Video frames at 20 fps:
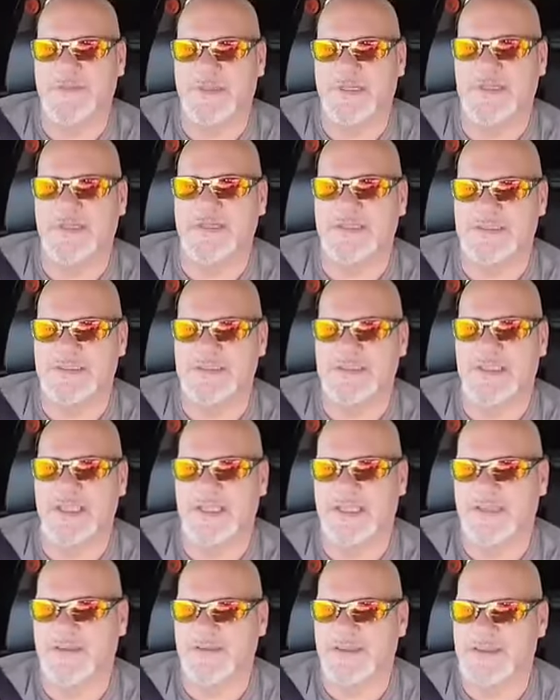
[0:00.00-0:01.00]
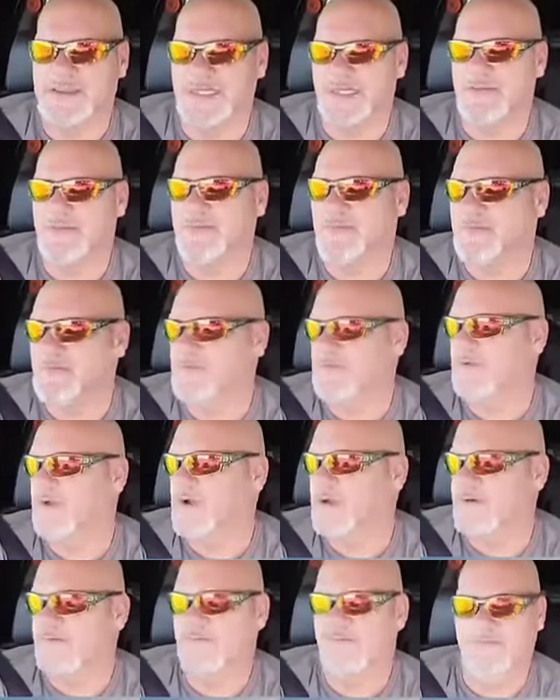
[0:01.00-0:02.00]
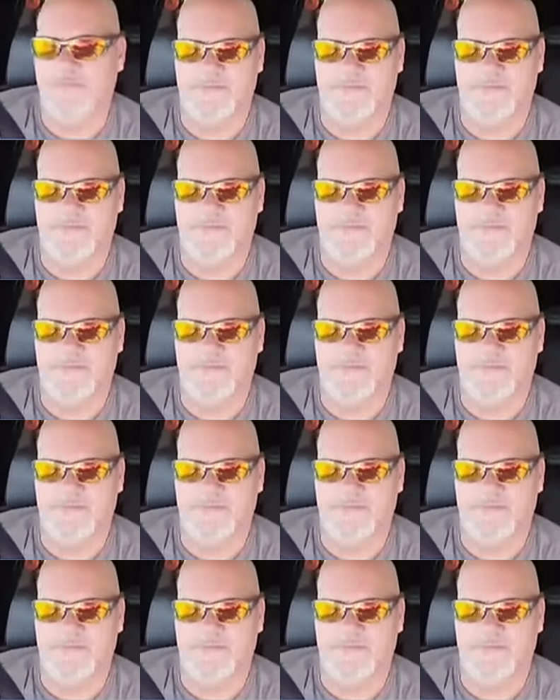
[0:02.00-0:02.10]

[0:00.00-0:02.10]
because they get the same rate